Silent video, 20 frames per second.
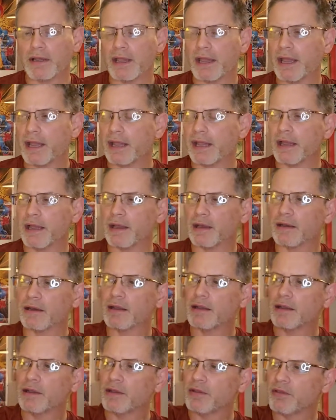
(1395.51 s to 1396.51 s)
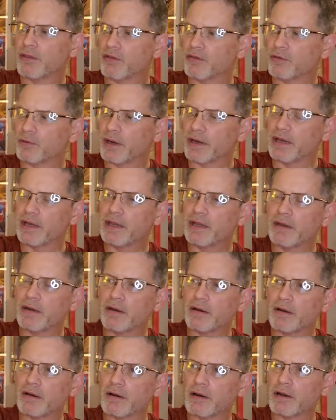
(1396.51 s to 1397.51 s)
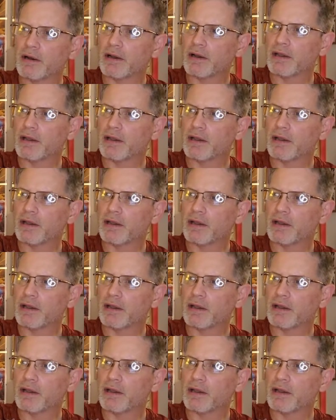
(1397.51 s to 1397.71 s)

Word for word: And this right here,